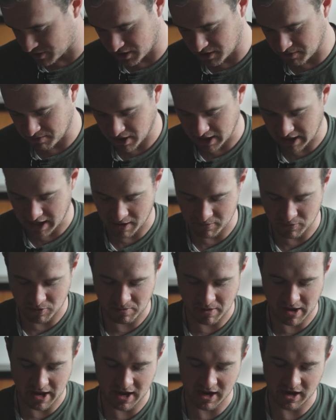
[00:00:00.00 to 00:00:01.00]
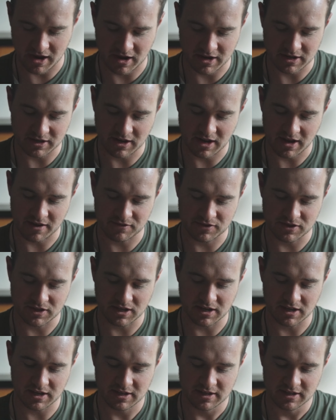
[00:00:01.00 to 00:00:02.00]
it in my camera bag, I have
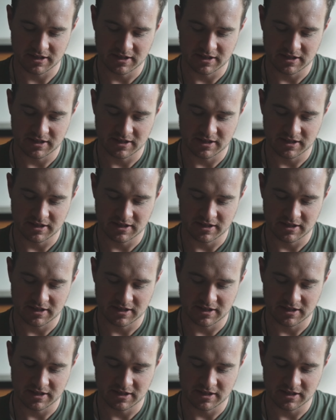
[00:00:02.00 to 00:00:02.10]
to